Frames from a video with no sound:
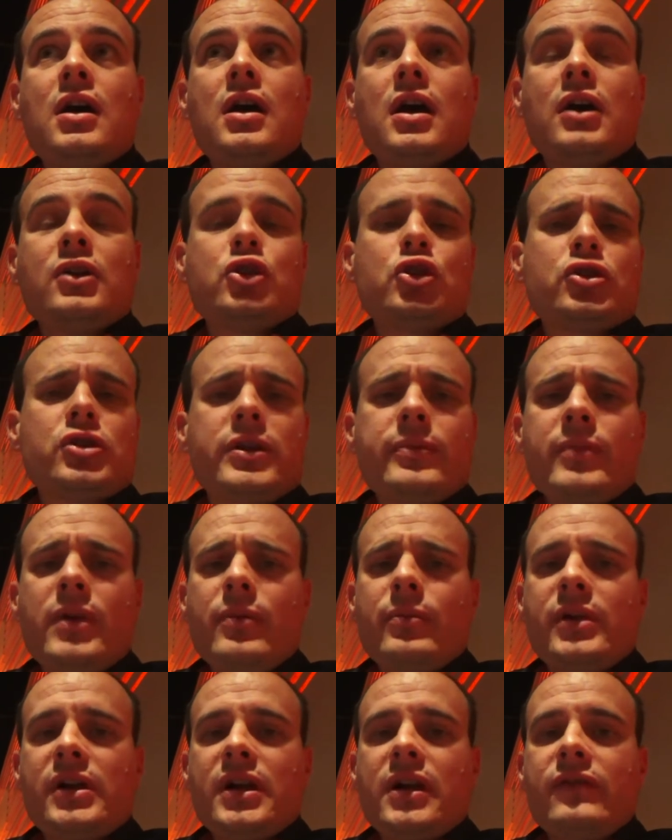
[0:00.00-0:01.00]
I don't
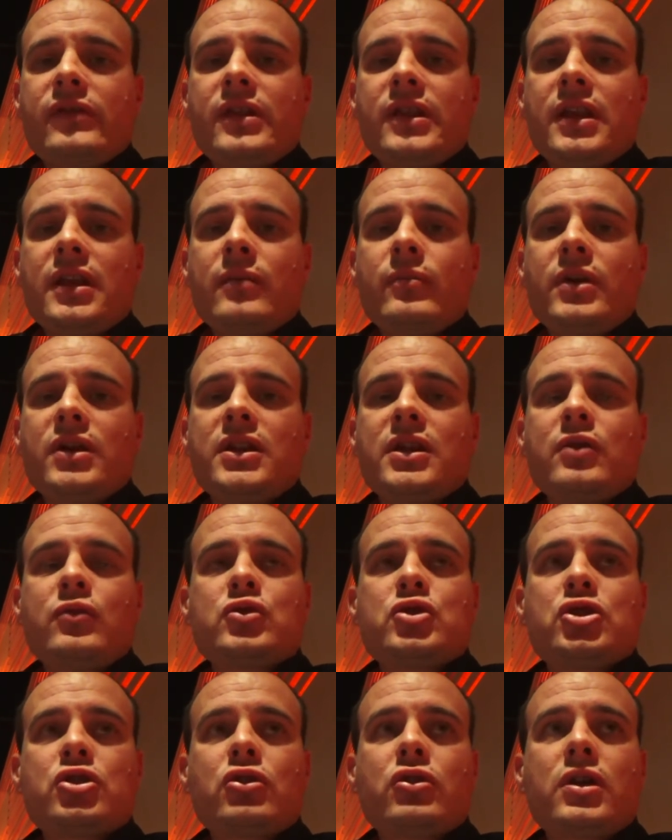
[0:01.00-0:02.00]
remember everything, but he
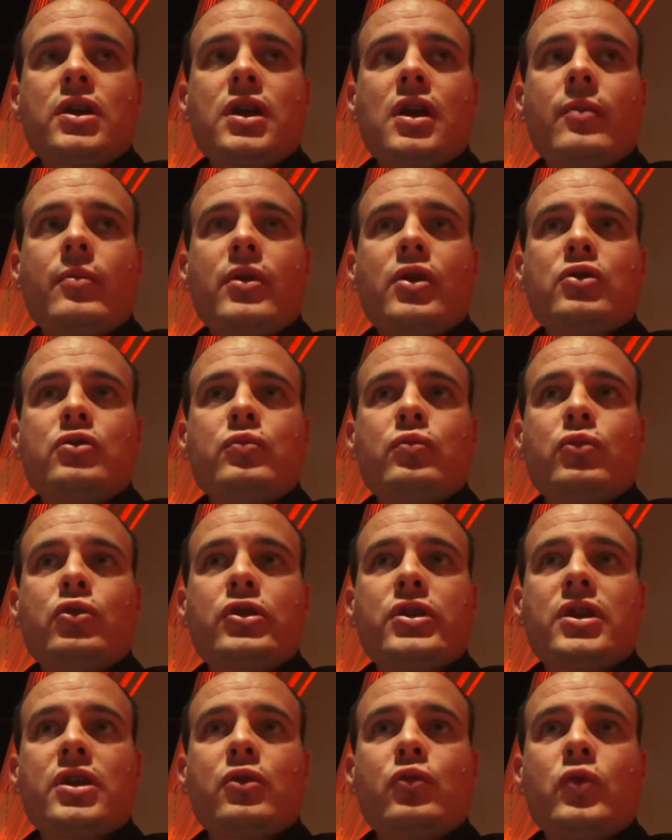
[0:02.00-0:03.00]
was talking about more
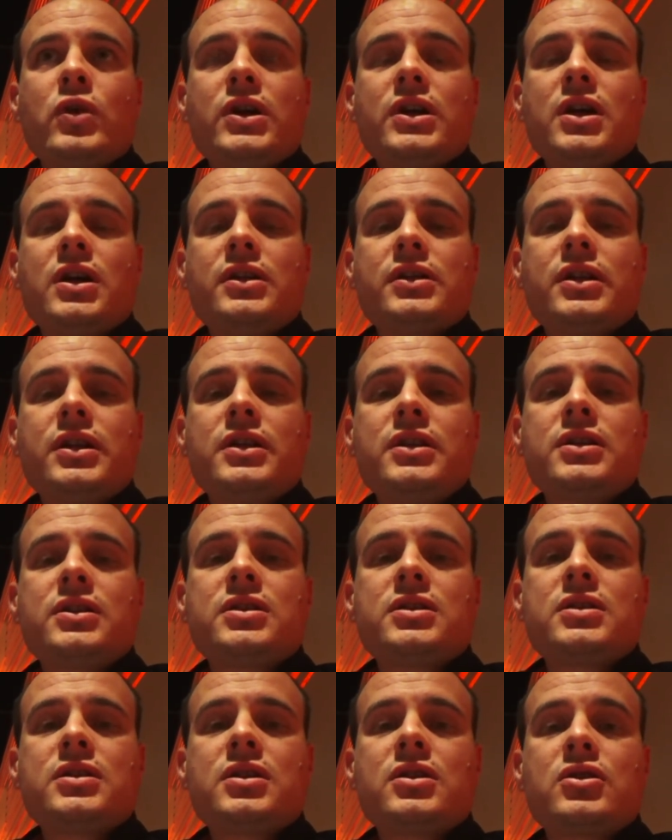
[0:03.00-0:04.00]
than 100
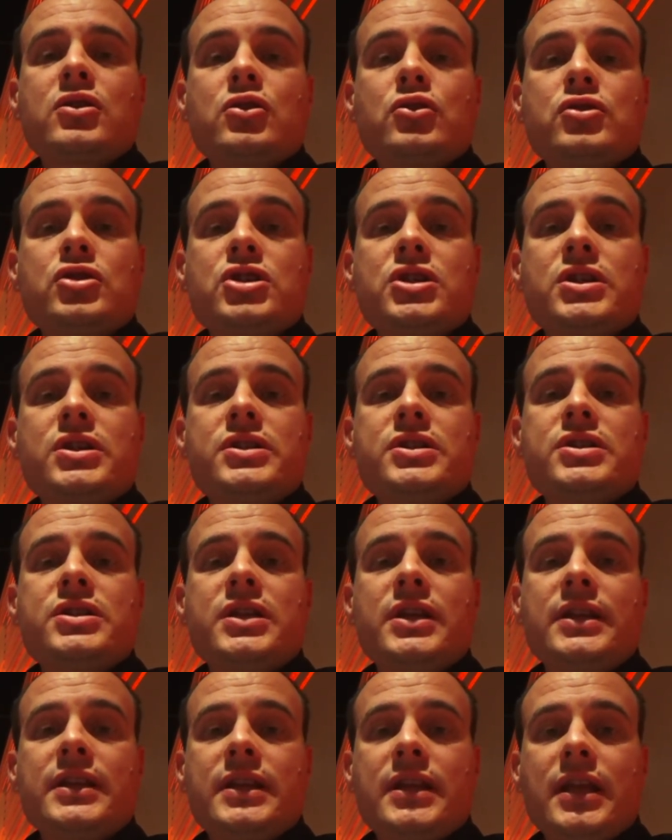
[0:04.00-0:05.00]
concerts
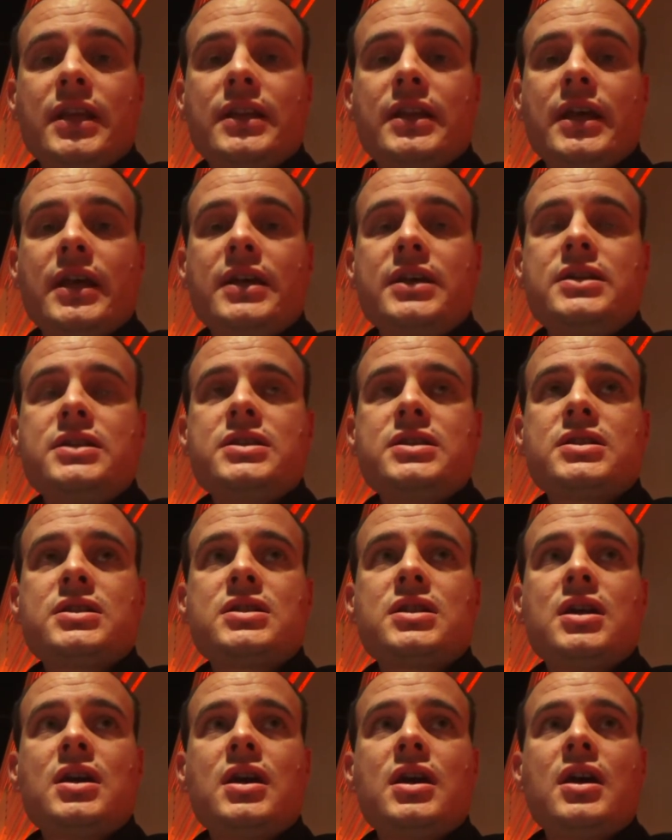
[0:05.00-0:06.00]
in 10 days,
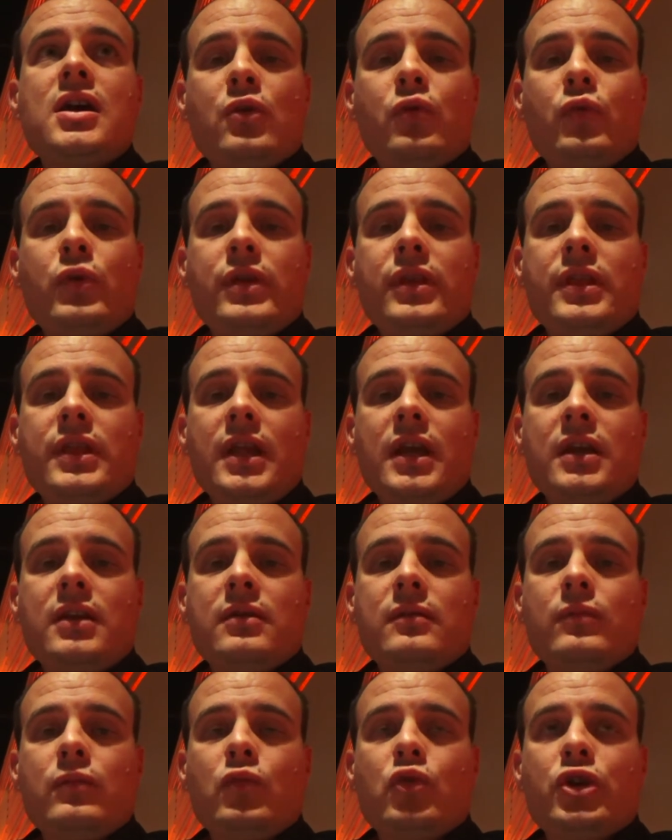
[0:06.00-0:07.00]
with
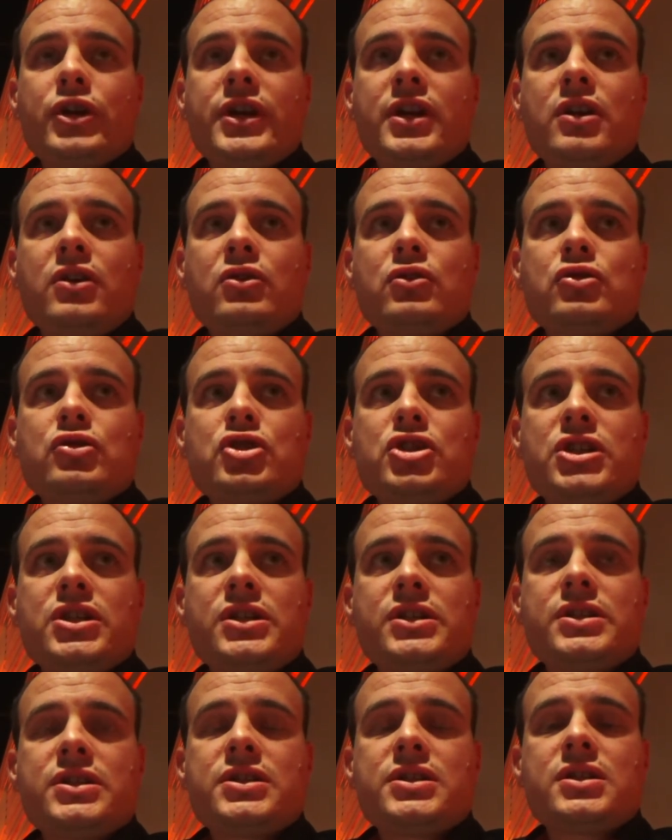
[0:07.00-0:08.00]
10 morning
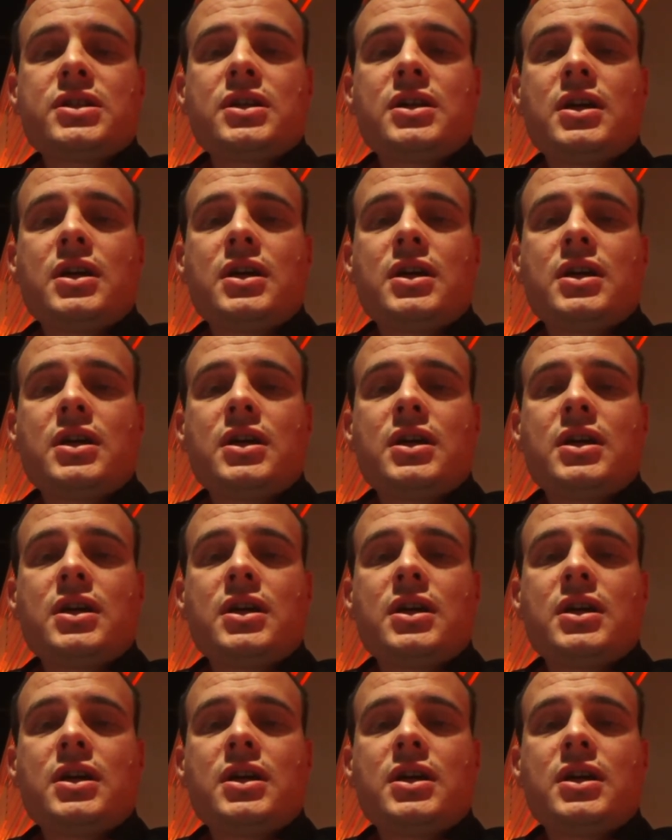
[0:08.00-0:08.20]
concerts.